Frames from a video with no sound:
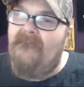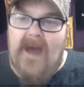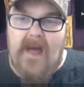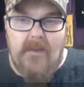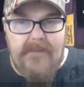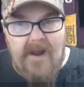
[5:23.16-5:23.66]

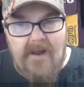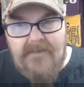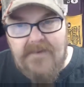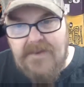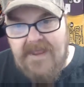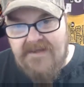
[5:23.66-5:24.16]
Follow me on
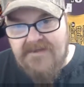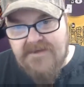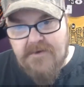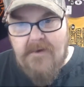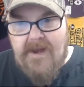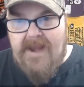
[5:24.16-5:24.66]
the
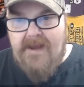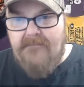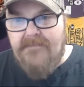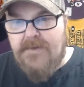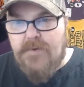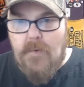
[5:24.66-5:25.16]

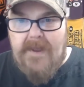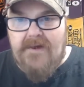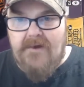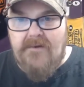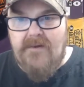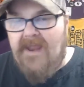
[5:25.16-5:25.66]
Instagram, the
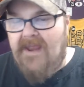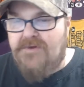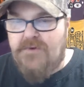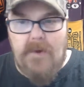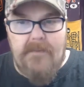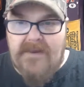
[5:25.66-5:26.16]
Twitter, and
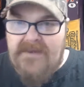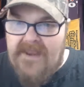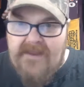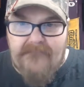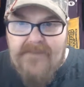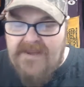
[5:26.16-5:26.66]
join my
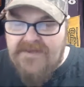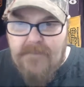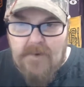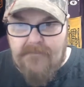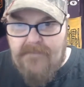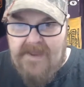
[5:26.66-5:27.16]
damn
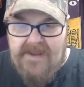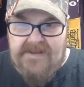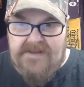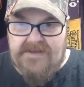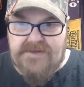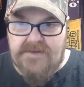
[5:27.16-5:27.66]
Facebook
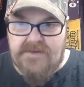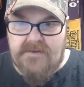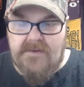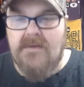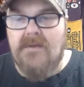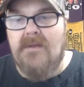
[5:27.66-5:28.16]
page.
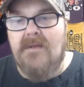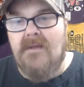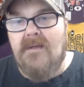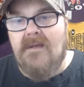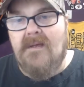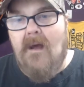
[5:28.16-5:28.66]

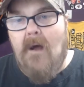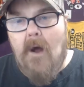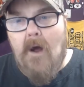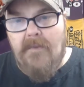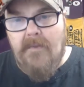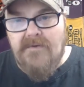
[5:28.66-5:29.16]

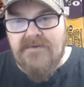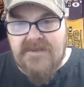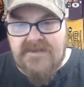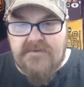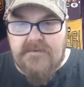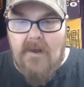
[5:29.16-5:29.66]
All those
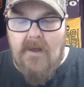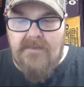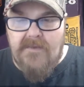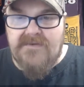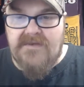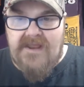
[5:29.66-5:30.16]

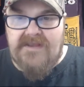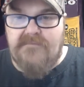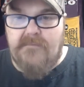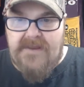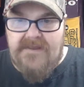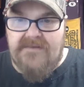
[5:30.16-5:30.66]
links
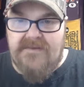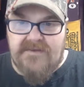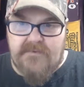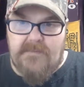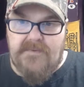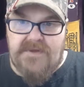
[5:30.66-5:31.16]
will be in the
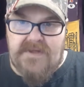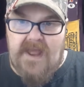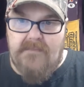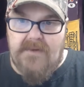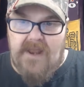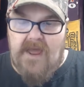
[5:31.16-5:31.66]
description
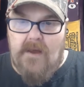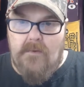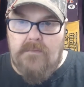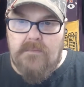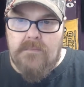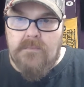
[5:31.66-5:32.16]
down
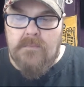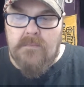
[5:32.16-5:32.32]
below.